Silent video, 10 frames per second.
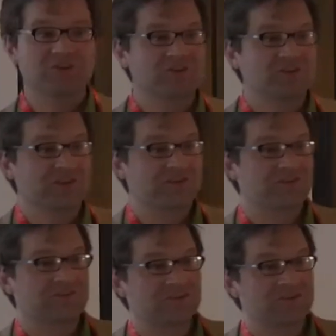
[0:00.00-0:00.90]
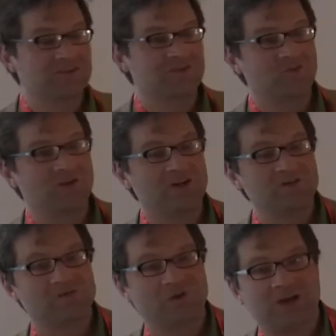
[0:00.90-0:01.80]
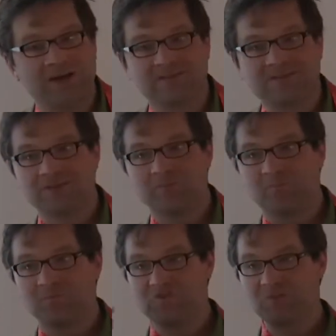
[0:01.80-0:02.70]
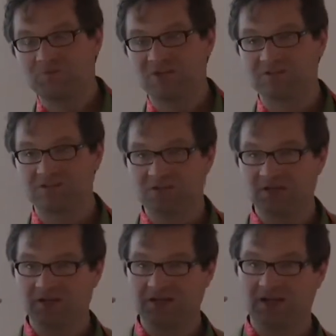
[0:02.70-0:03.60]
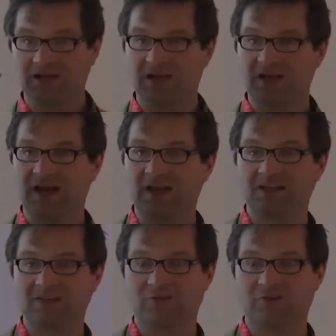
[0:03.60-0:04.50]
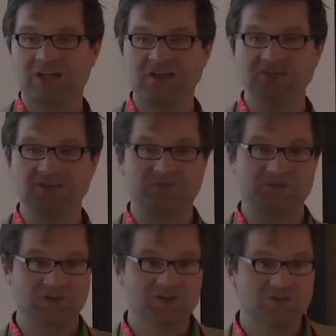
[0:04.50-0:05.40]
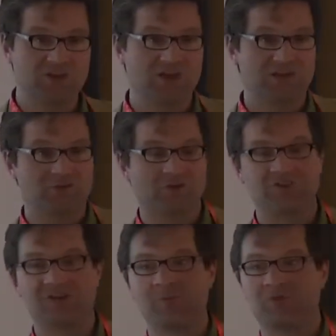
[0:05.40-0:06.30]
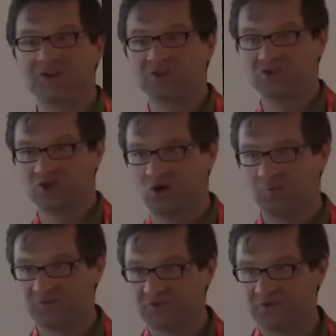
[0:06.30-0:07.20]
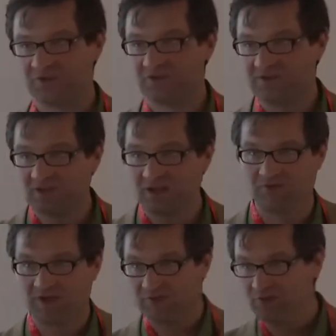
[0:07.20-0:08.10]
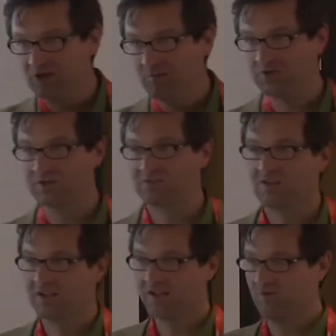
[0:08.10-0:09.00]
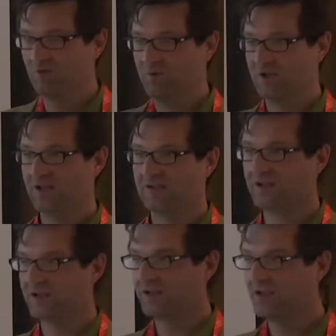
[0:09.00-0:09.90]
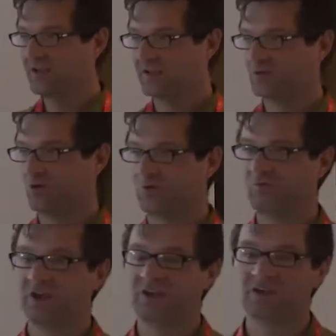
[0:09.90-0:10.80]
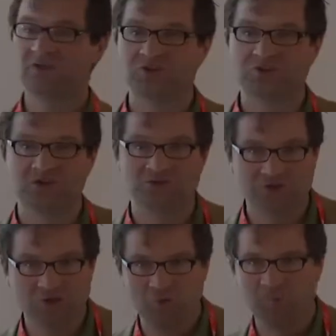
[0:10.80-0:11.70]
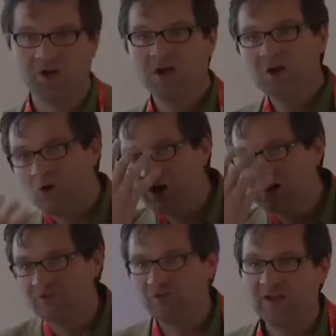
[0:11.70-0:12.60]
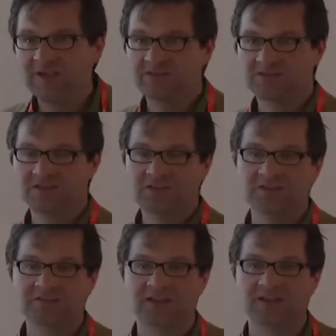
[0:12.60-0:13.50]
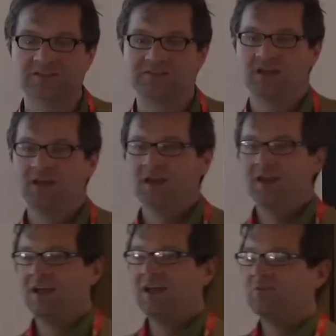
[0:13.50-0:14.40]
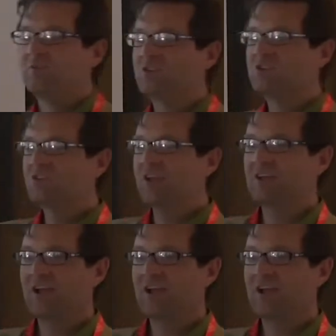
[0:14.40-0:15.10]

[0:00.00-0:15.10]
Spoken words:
the situation where like the subject identification is within the data, for example, in genomes, they have like fingerprints, like everybody has like his own very individual genome, or in face CT scans. We just like